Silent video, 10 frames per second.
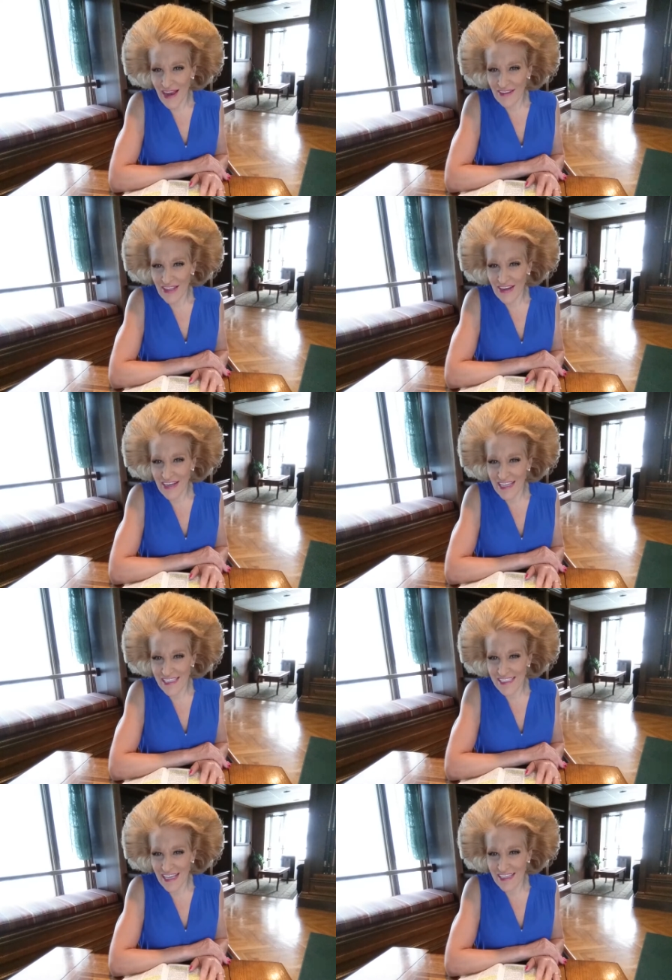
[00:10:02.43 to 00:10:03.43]
out there,
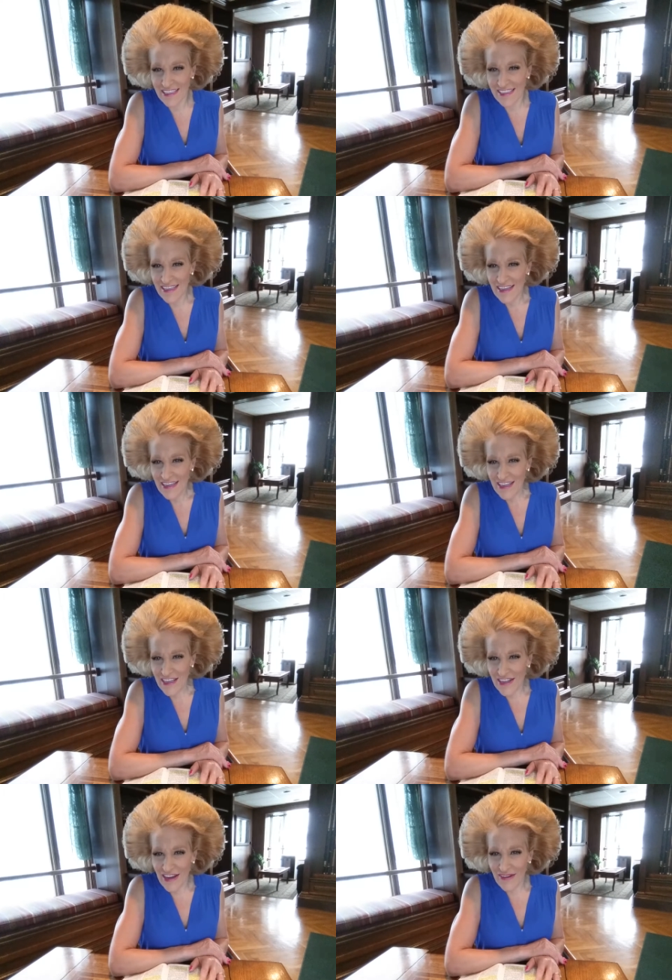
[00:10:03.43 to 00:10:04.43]
he says,
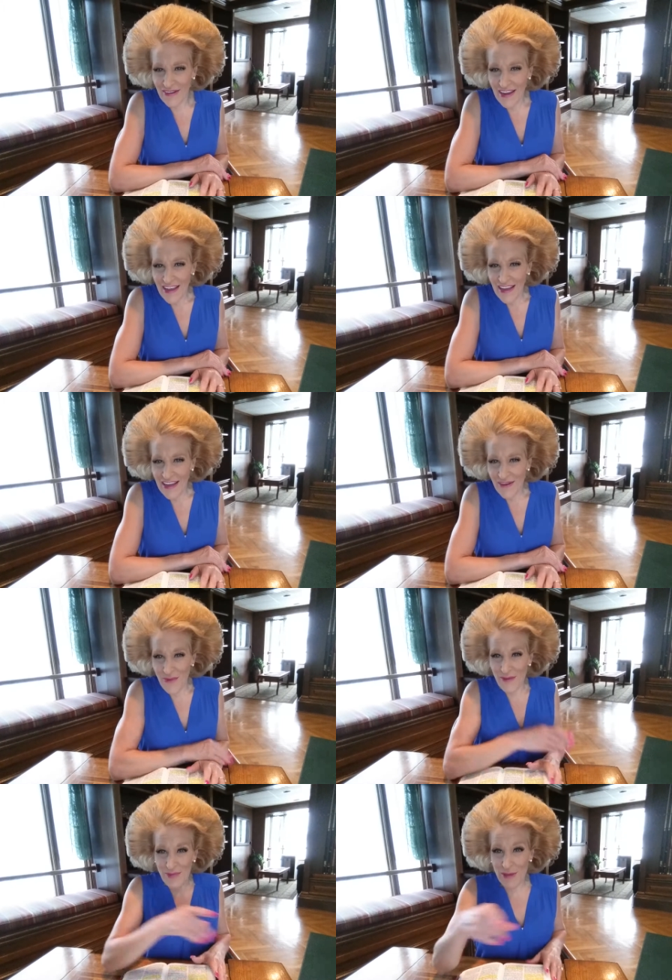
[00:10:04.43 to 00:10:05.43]
you know,
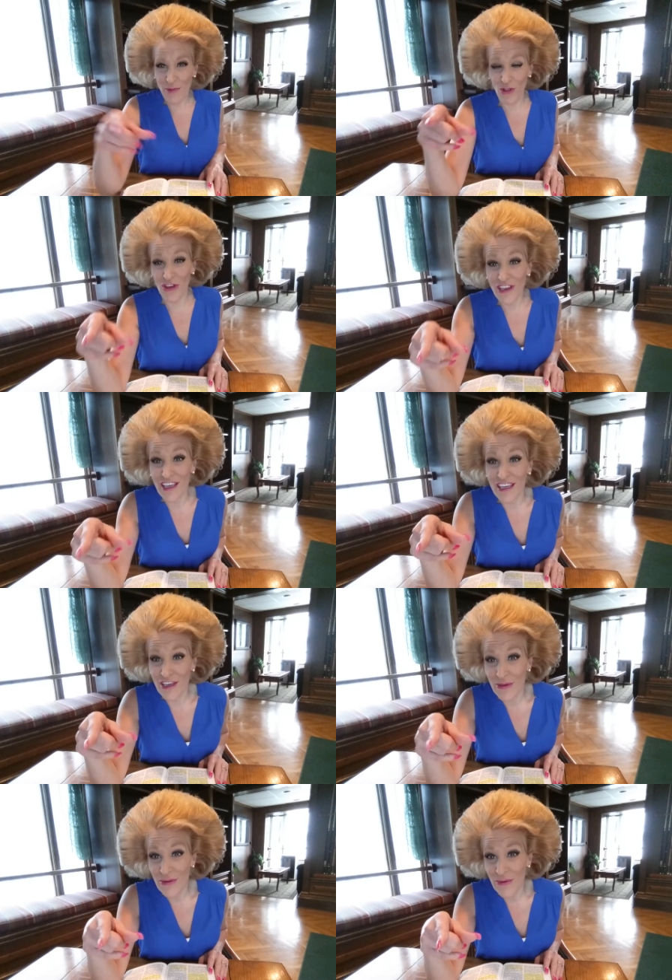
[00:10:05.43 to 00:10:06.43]
when people look at
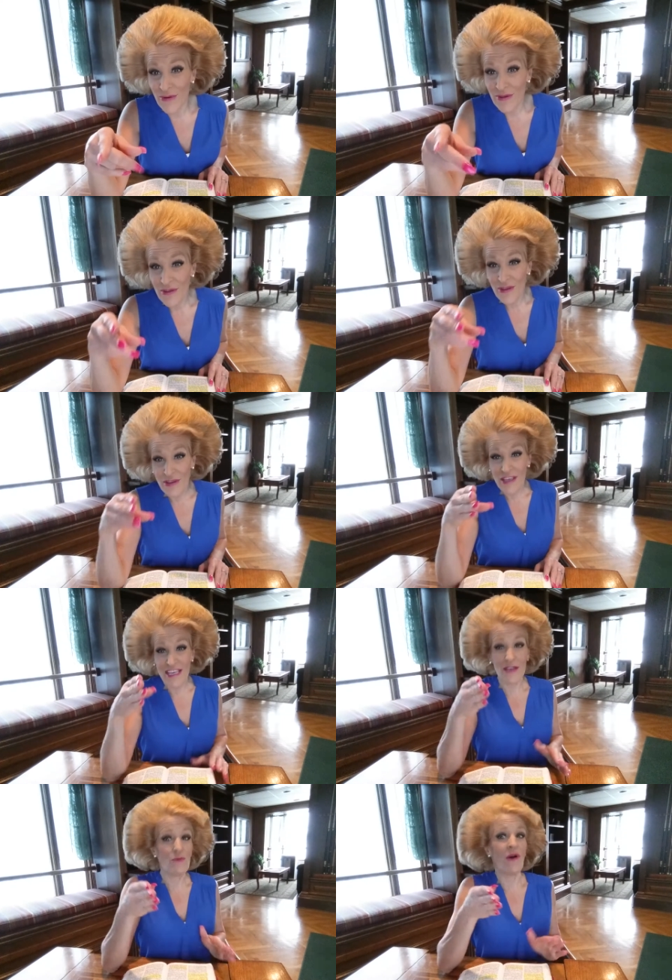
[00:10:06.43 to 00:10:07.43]
you,
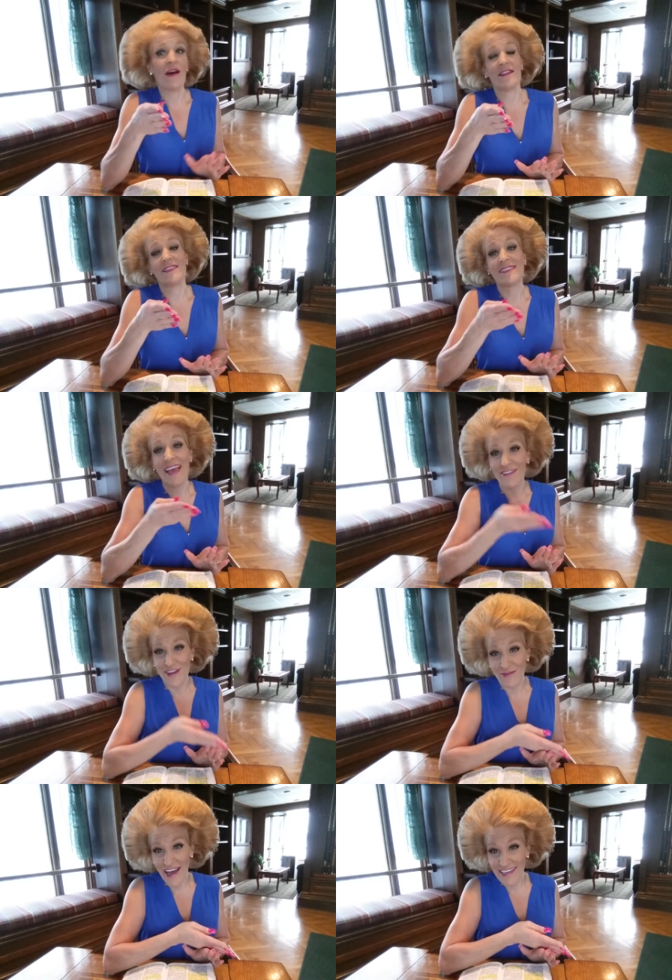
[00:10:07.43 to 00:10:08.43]
he wants
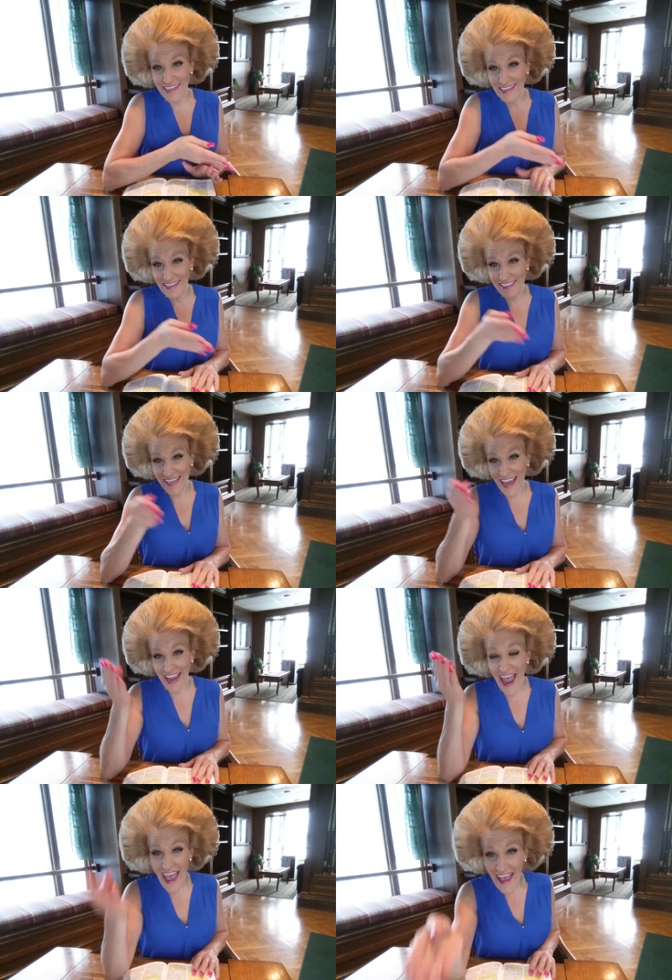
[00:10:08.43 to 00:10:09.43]
everybody to just
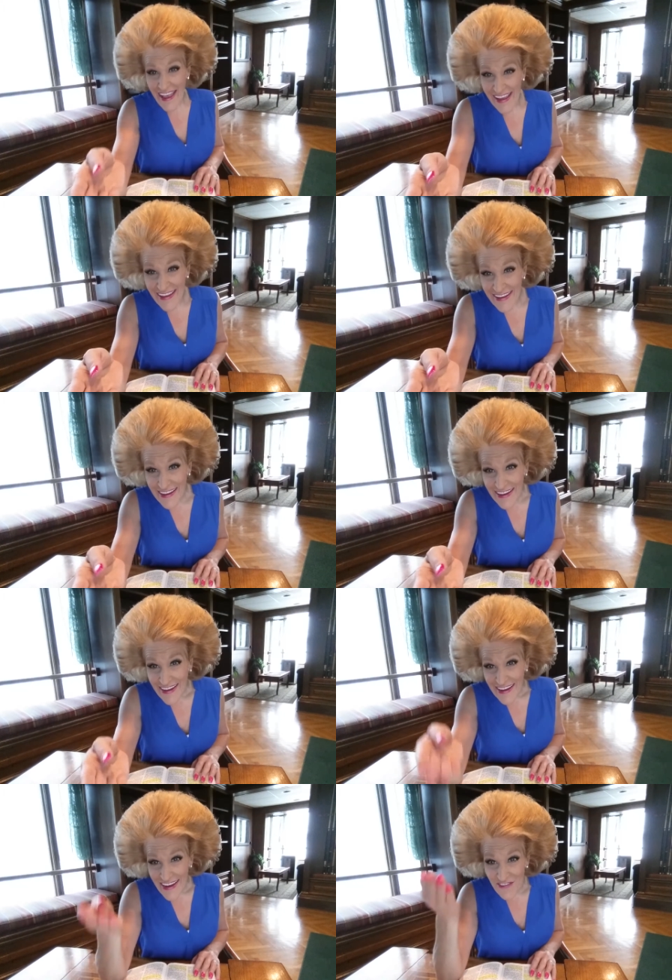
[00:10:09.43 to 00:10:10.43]
say, hey,
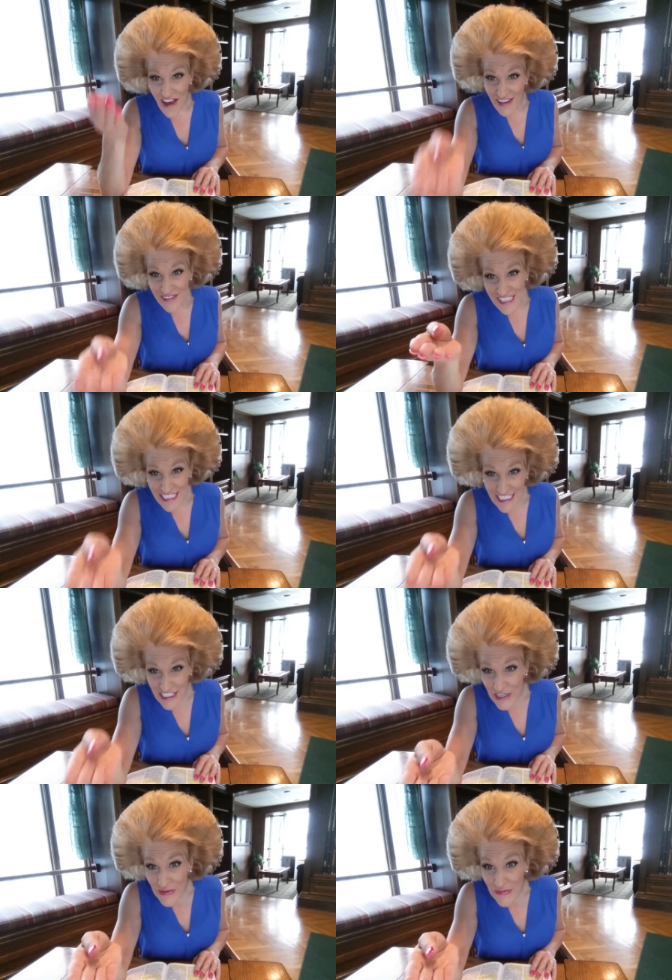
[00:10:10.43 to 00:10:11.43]
if I've
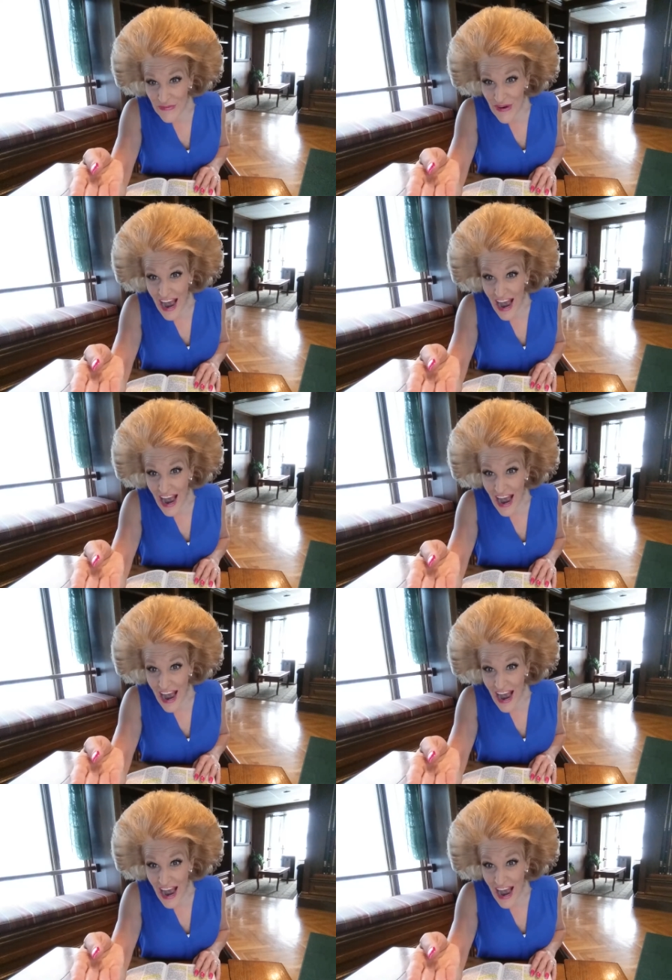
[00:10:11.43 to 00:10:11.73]
seen you,